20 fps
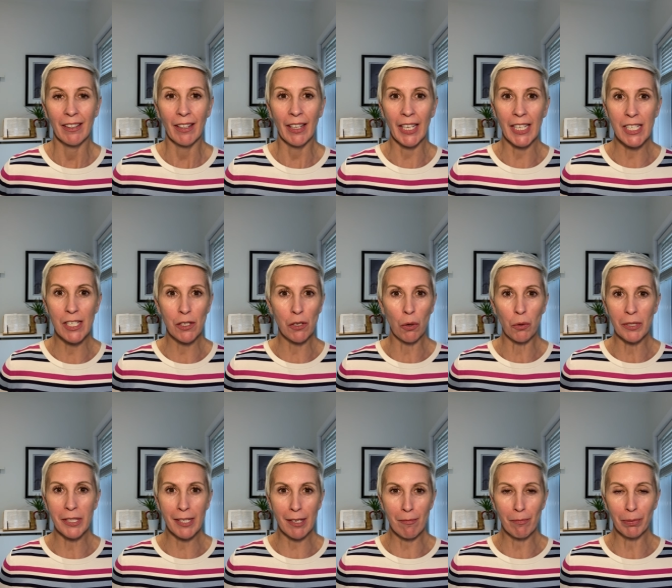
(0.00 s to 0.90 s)
it's so
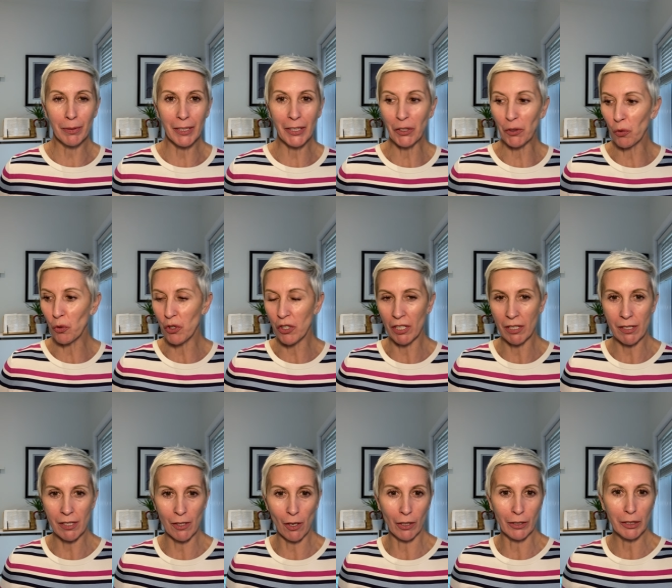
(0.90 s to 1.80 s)
simple you
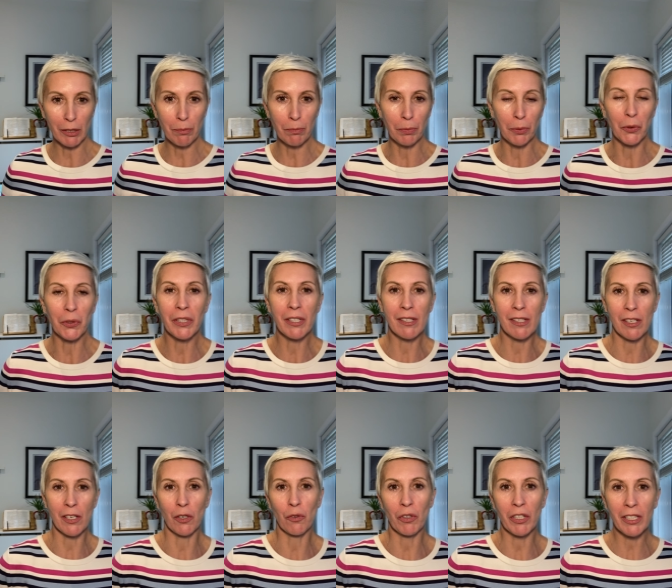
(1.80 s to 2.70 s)
just don't put
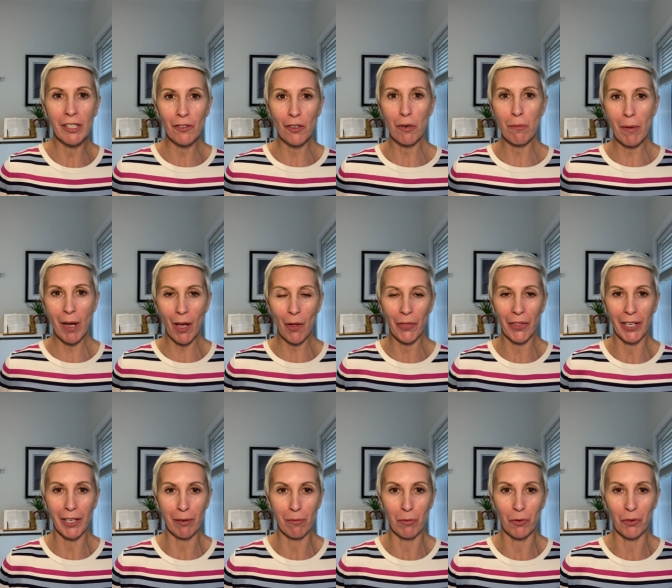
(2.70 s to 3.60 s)
cigarette in your mouth
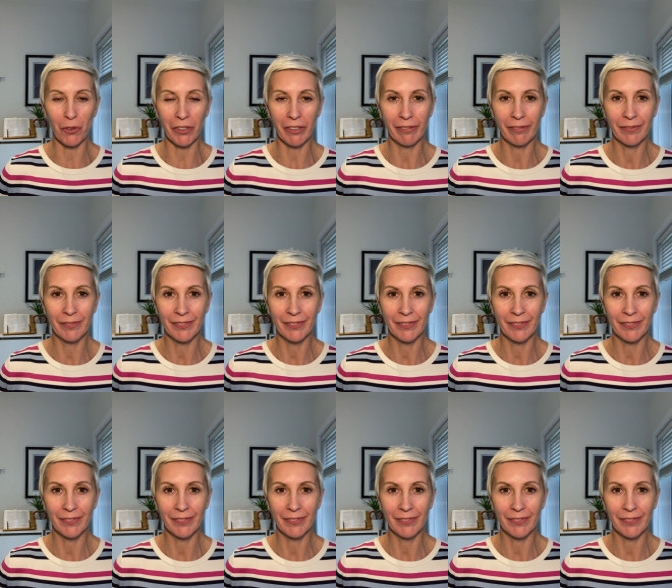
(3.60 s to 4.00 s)
anymore